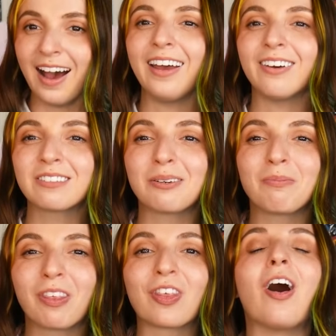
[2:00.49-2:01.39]
I have
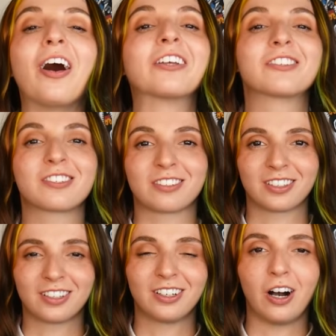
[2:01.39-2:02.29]
some thoughts
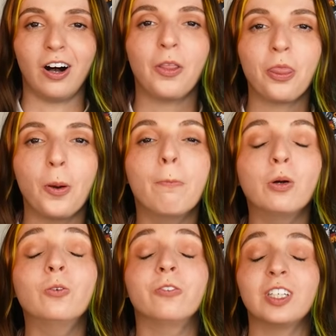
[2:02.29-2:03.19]
on the
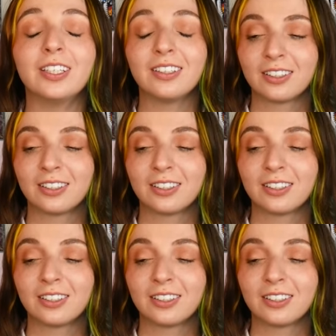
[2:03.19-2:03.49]
movie.